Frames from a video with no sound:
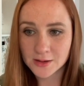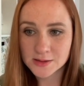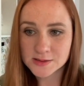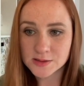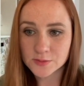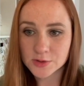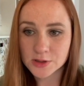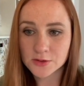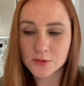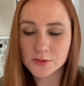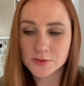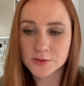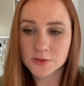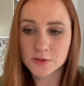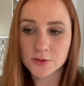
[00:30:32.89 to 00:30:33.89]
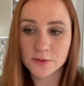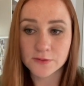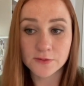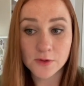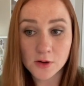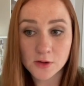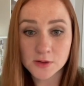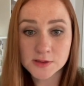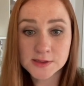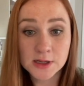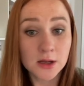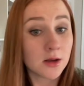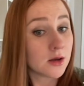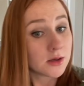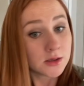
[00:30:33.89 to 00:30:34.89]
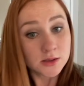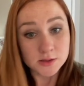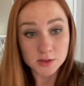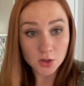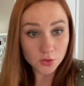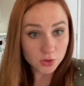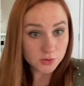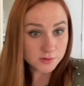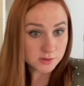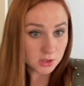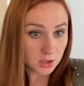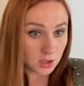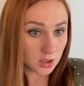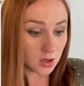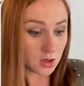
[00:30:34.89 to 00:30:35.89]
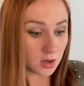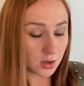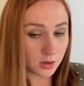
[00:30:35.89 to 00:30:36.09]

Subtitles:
Somebody called the daughter Fox. So you see,